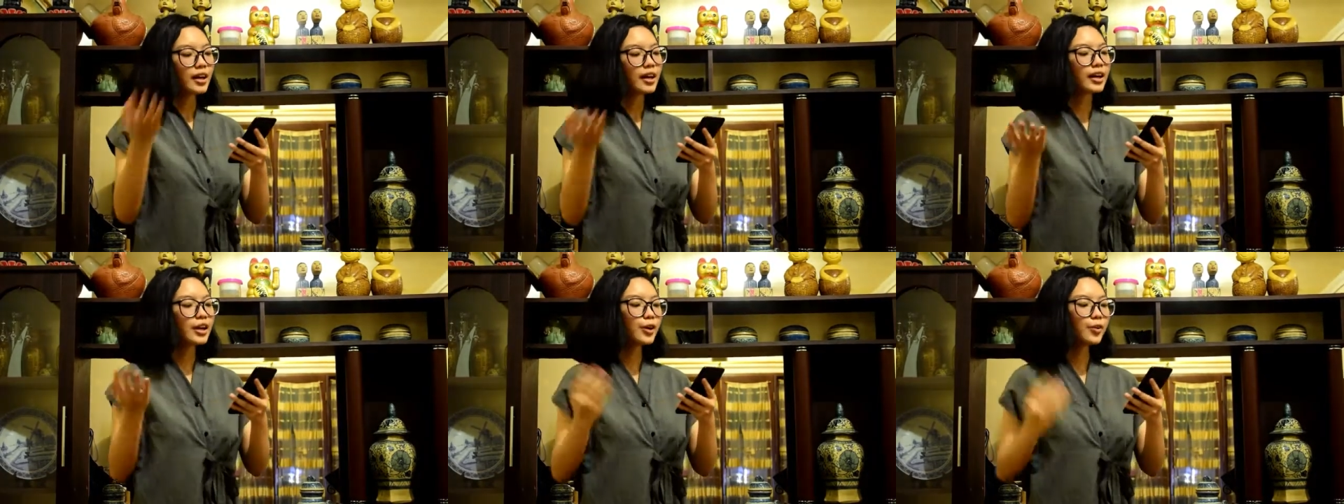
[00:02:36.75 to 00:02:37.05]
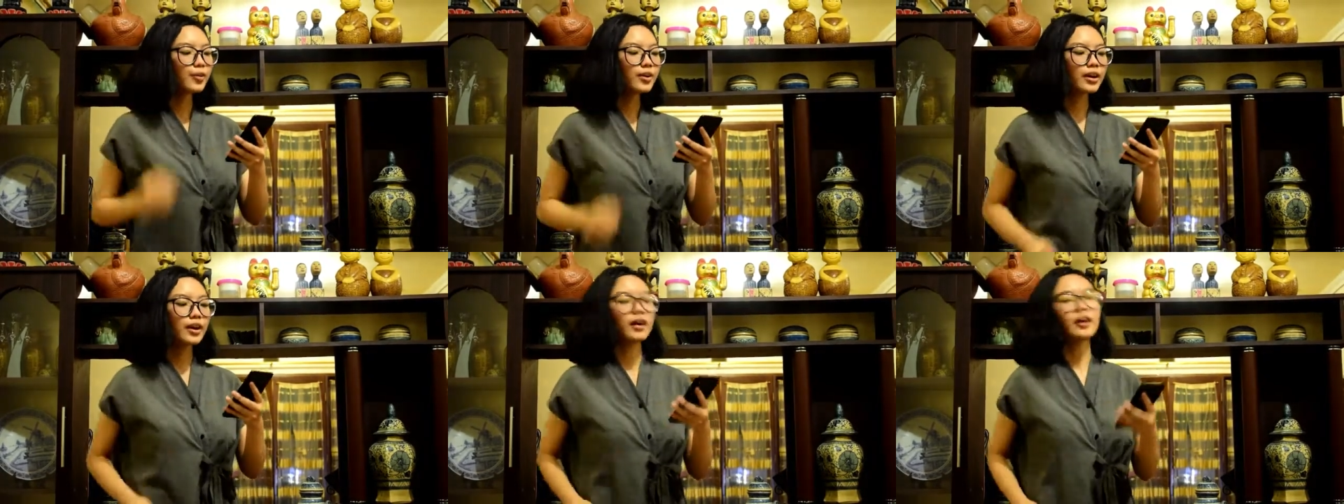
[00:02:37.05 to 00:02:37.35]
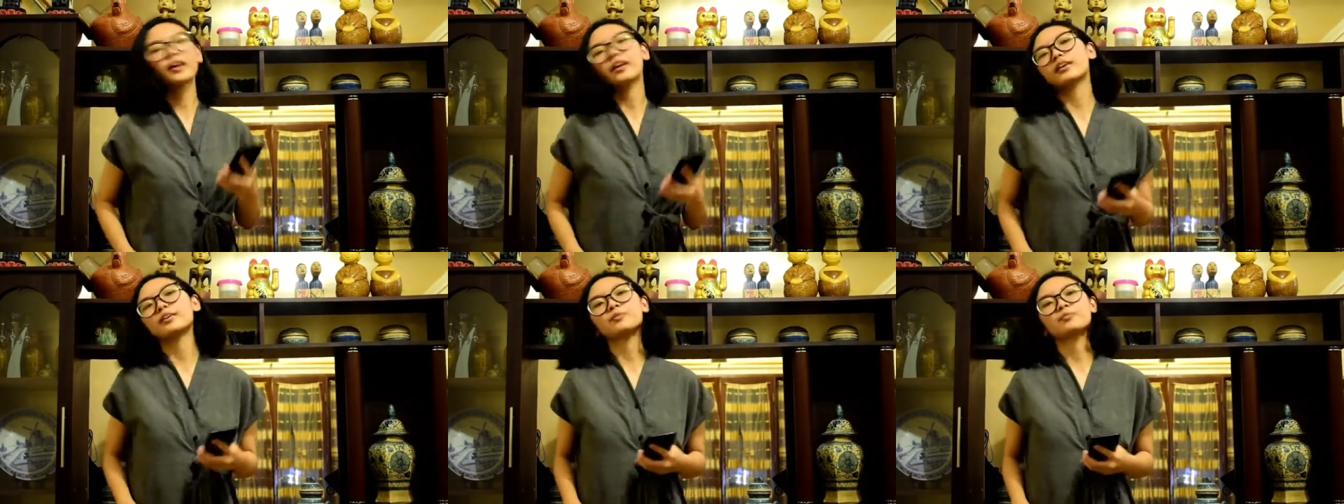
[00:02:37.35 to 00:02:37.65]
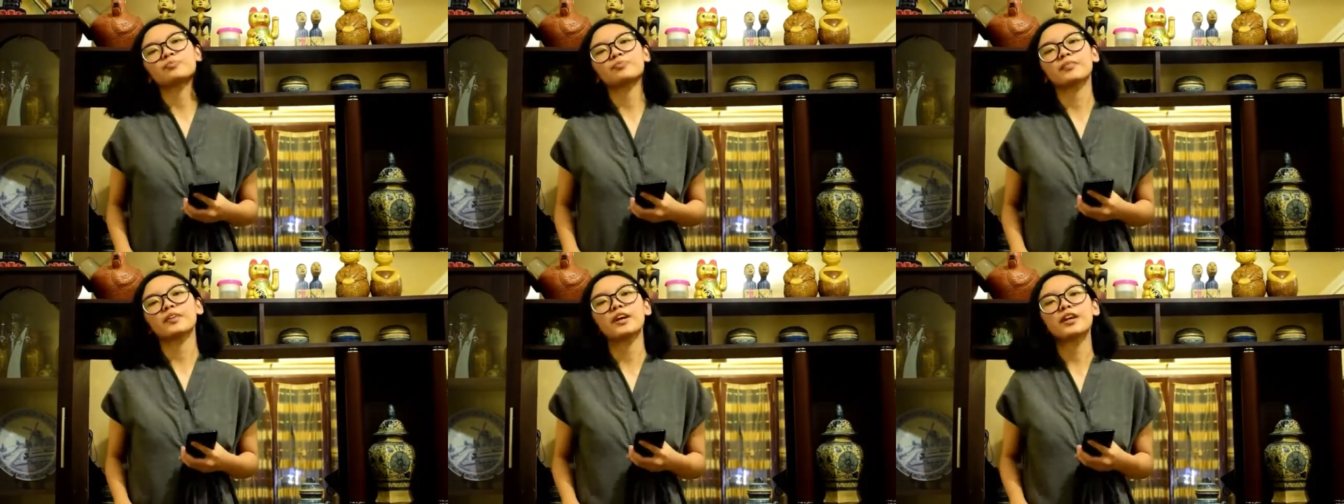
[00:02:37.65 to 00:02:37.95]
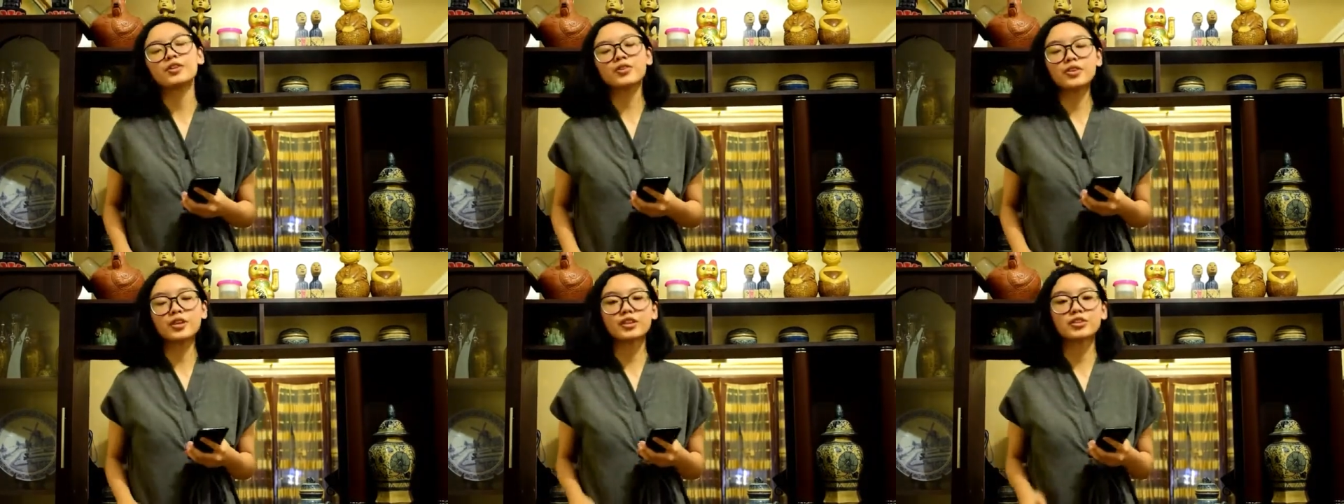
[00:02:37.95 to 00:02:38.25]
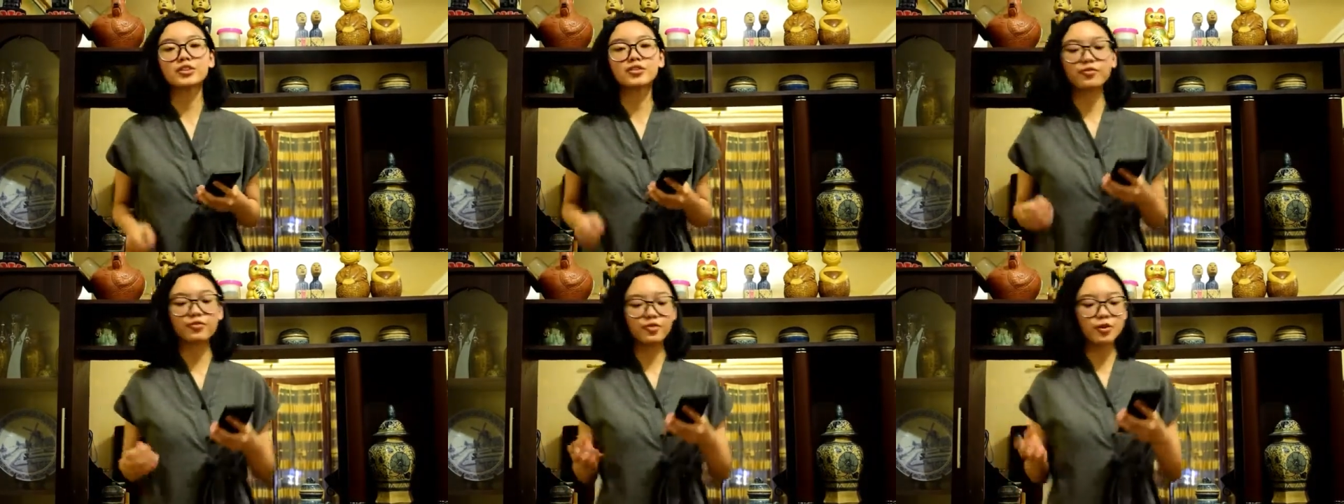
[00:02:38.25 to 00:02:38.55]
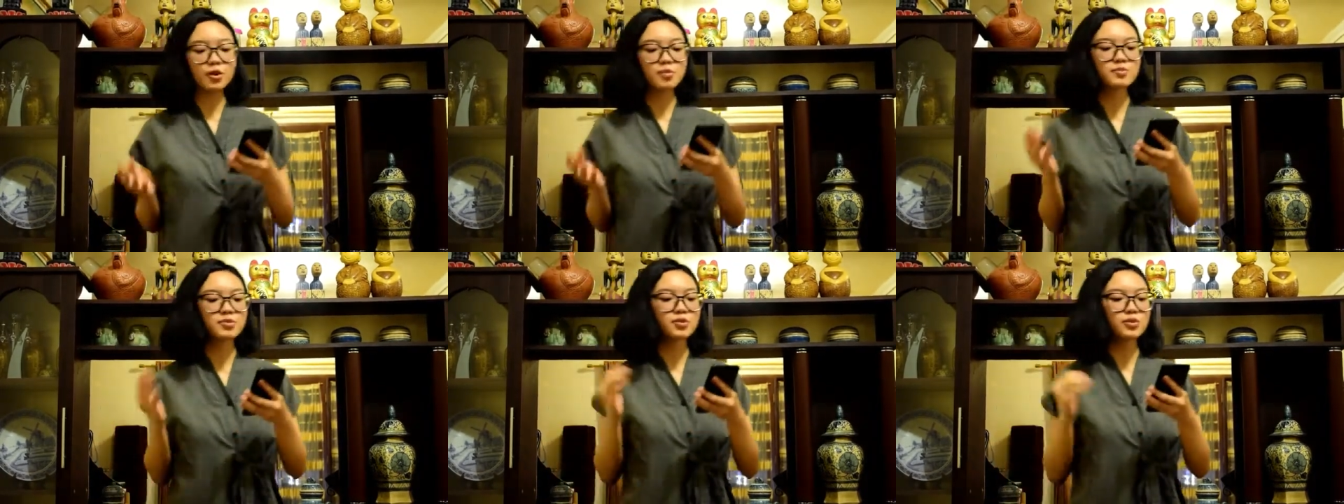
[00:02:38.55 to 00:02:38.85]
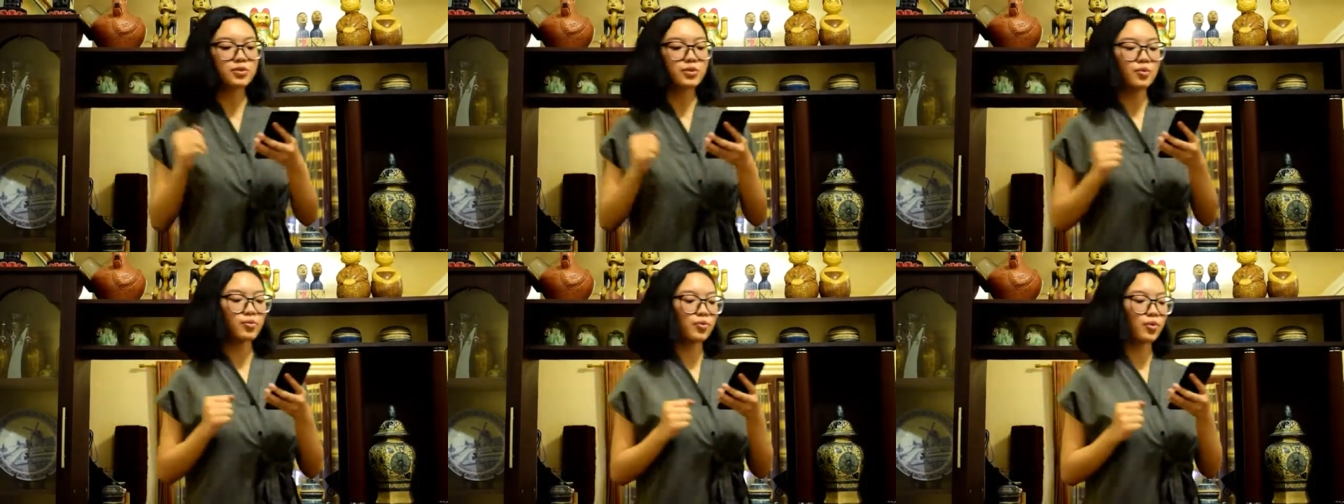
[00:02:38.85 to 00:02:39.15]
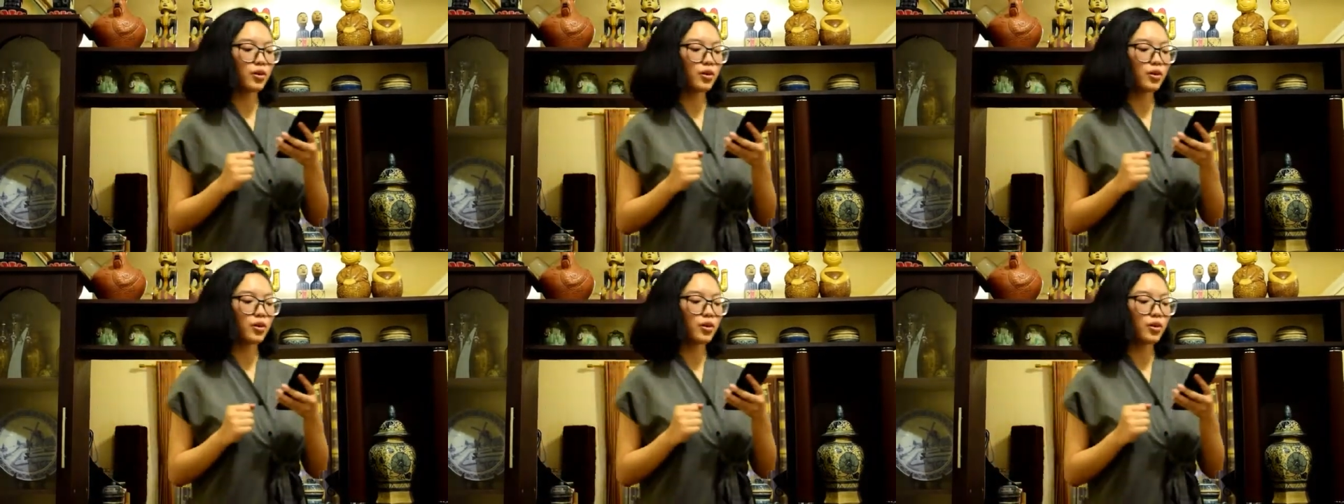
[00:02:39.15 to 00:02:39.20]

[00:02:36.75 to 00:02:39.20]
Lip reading: Here we are, education forms couldn't